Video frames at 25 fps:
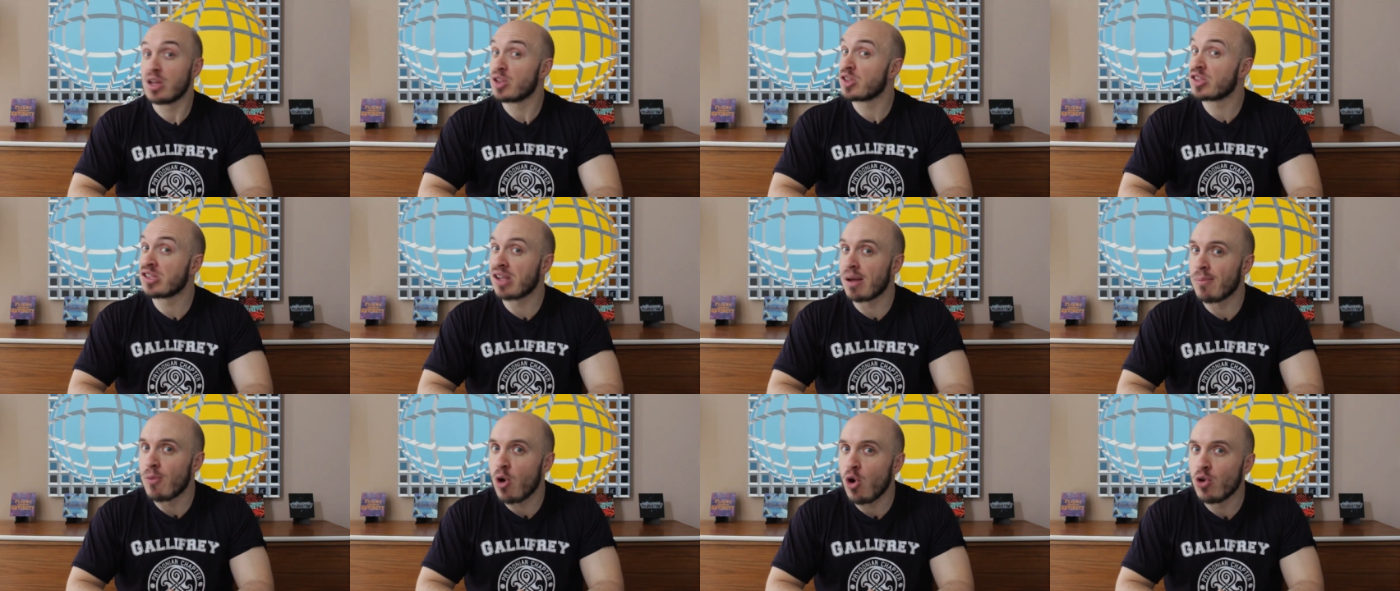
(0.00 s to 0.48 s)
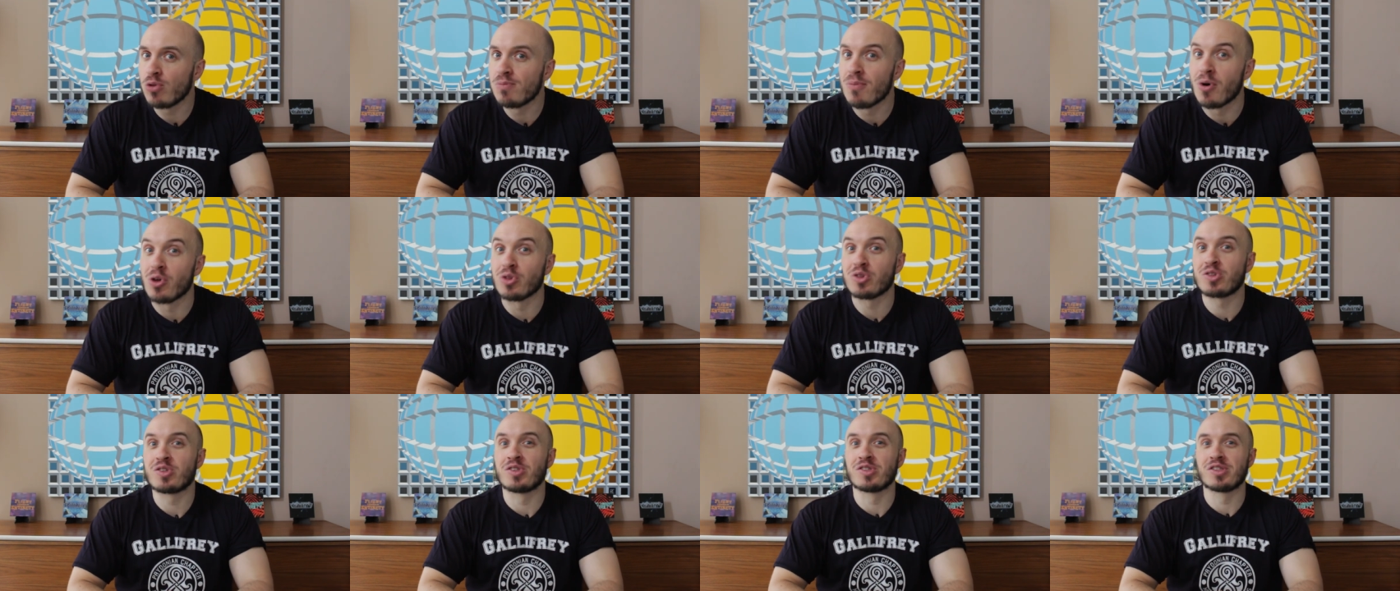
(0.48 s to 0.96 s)
some old
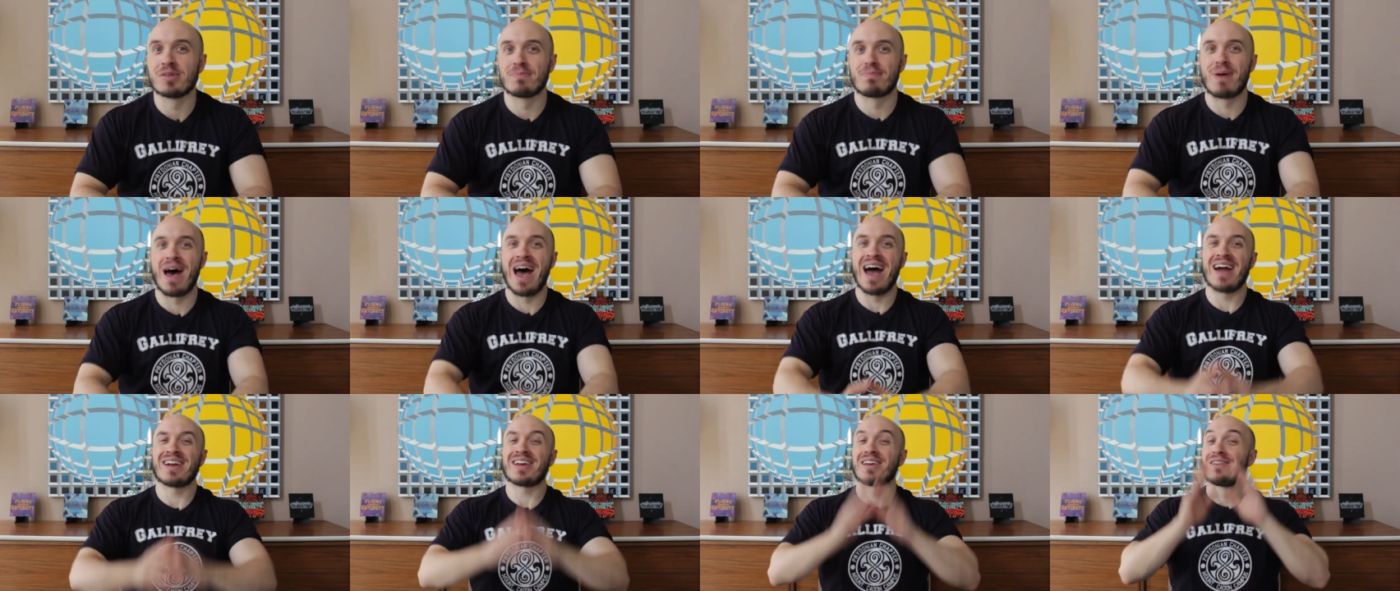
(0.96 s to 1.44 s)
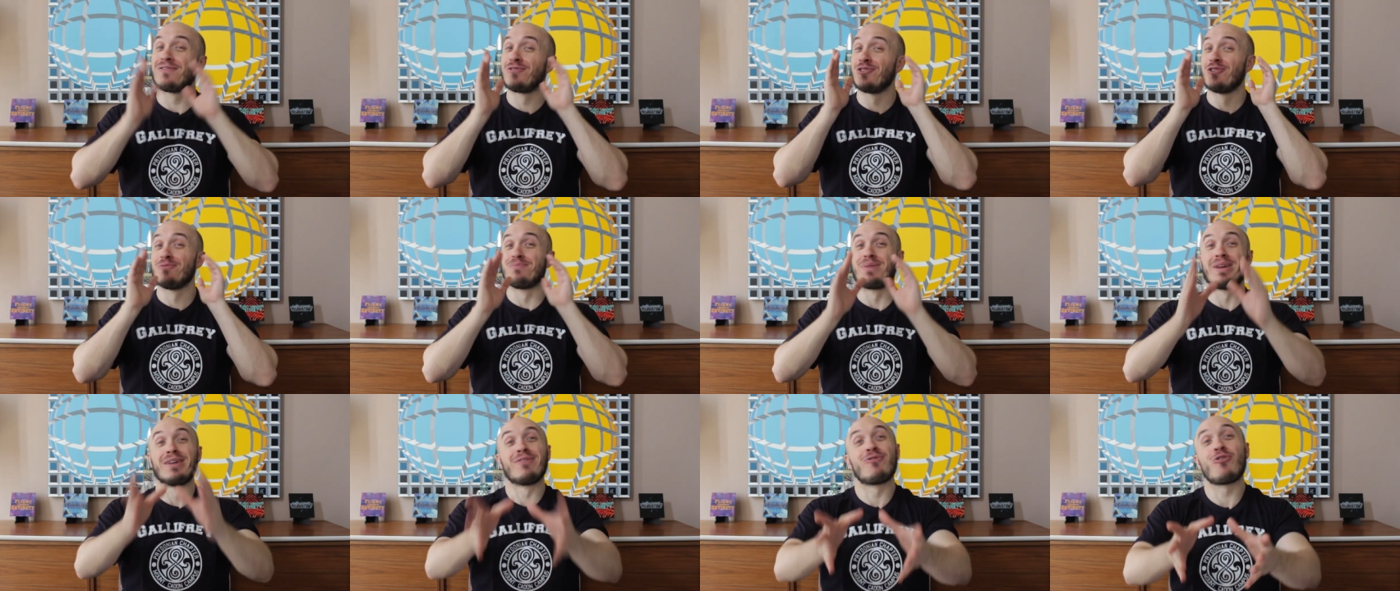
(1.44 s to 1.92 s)
monsters are back. If
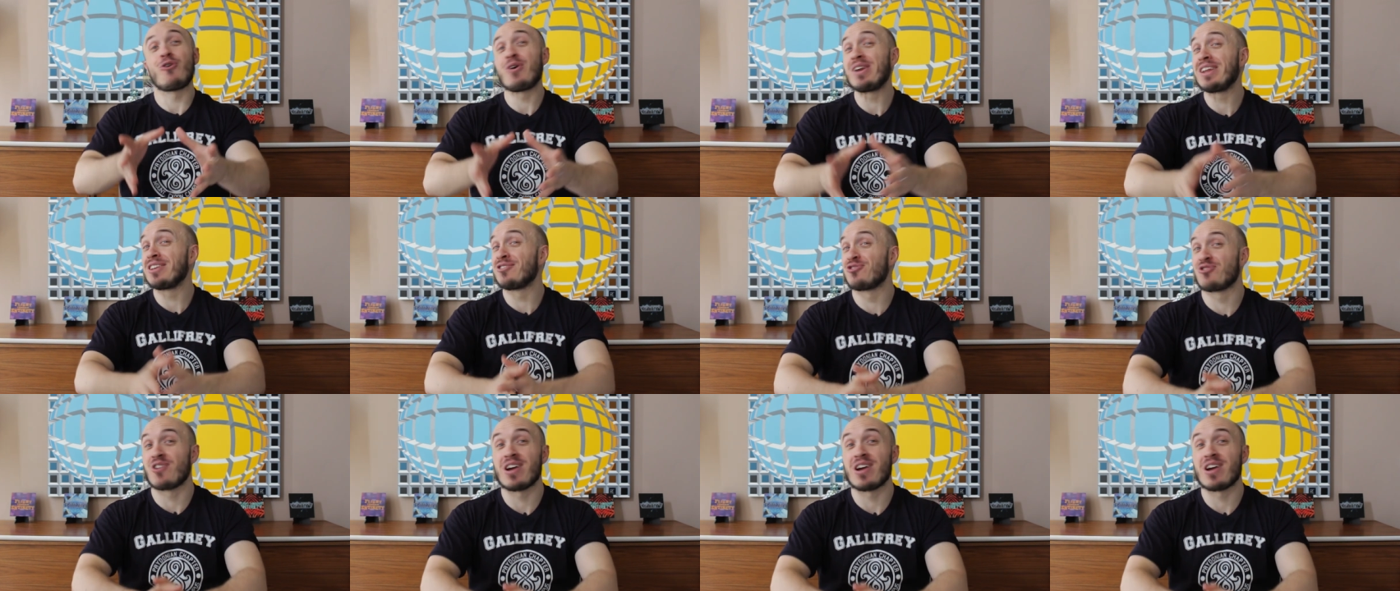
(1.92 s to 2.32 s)
you've been avoiding